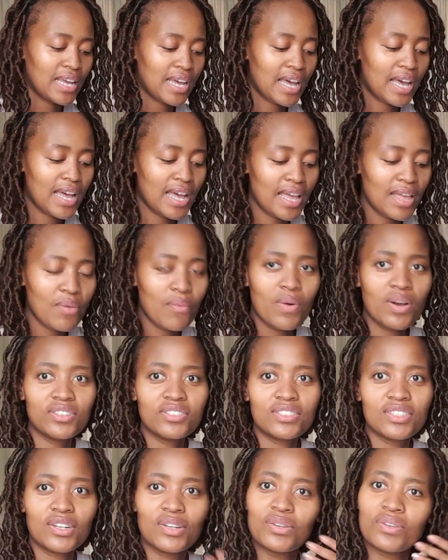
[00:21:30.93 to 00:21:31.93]
I
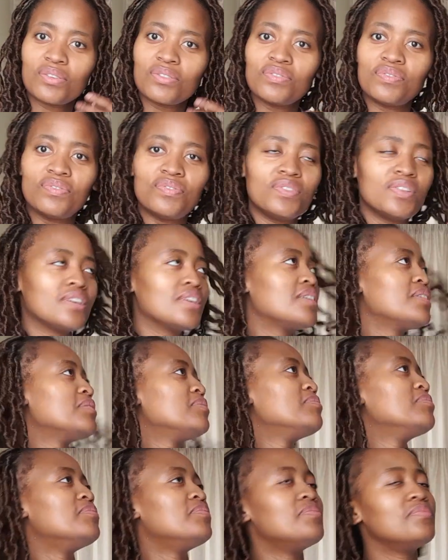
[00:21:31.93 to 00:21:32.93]
watched a lot of
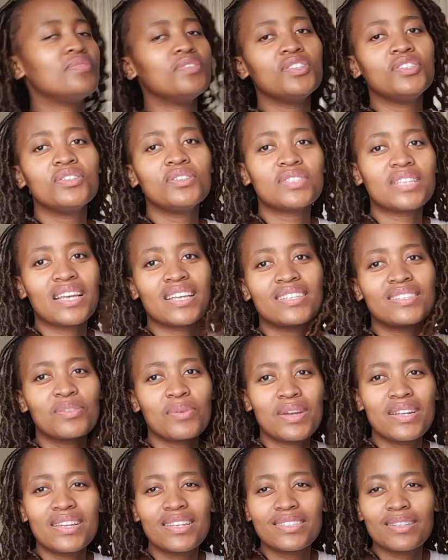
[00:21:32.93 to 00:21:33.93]
videos.
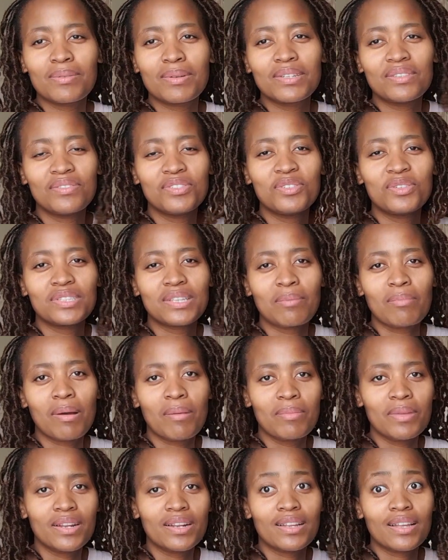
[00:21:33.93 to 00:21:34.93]
Actually, I actually watched the videos from
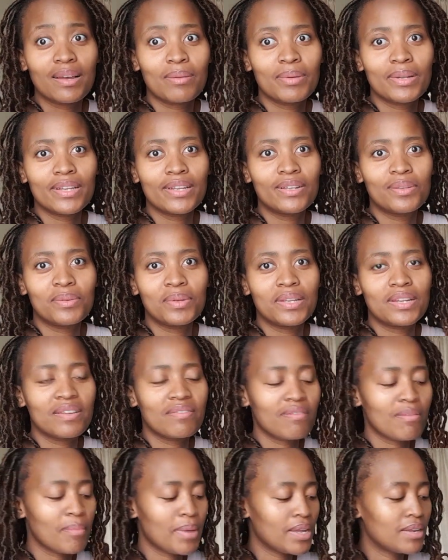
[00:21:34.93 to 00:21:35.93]
America, but anyway,
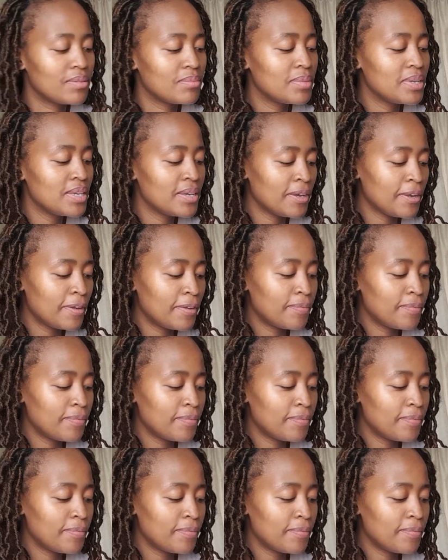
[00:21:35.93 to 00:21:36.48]
never mind me.